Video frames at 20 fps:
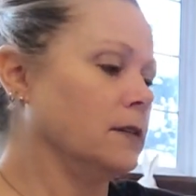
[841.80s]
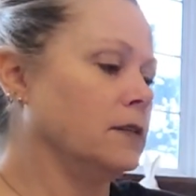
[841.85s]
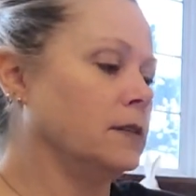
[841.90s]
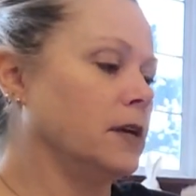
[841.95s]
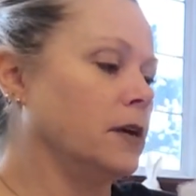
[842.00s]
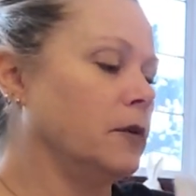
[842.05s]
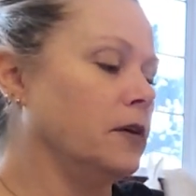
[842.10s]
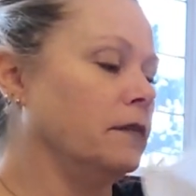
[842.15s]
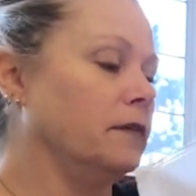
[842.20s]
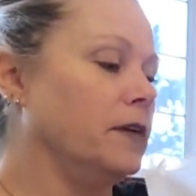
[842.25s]

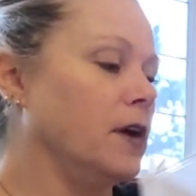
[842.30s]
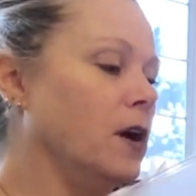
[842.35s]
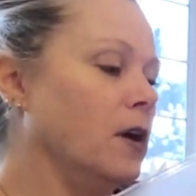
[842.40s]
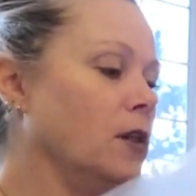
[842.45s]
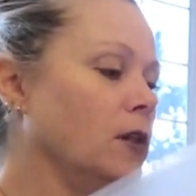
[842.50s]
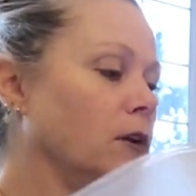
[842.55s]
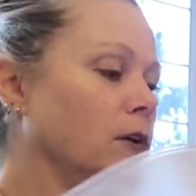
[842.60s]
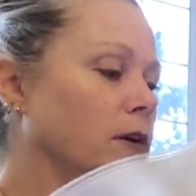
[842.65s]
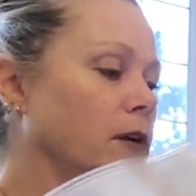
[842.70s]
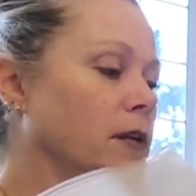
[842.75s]
So if y'all
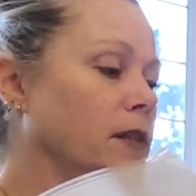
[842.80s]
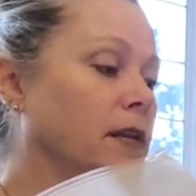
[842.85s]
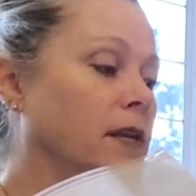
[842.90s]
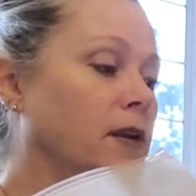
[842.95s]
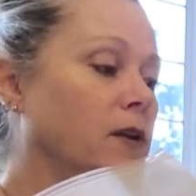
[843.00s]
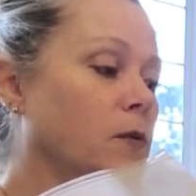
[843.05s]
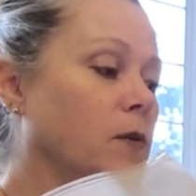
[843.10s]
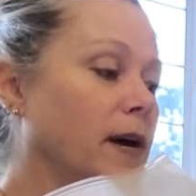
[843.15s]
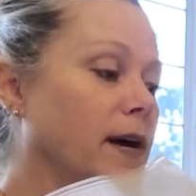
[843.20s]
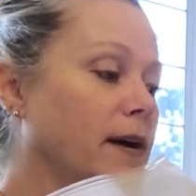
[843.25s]
are in the
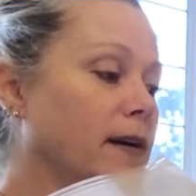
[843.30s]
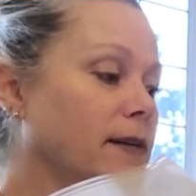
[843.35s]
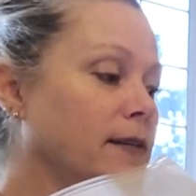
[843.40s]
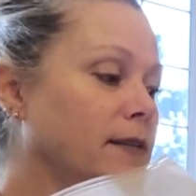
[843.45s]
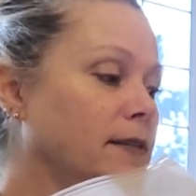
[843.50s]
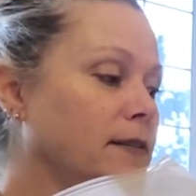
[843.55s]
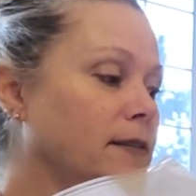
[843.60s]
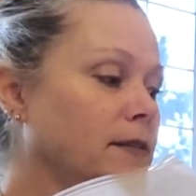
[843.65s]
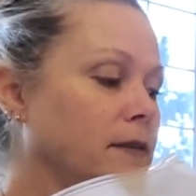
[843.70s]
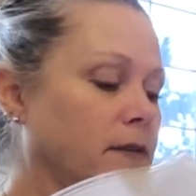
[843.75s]

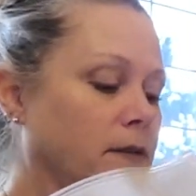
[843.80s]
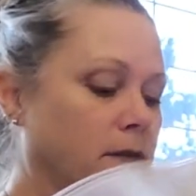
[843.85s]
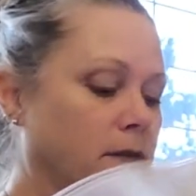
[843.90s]
U.S.,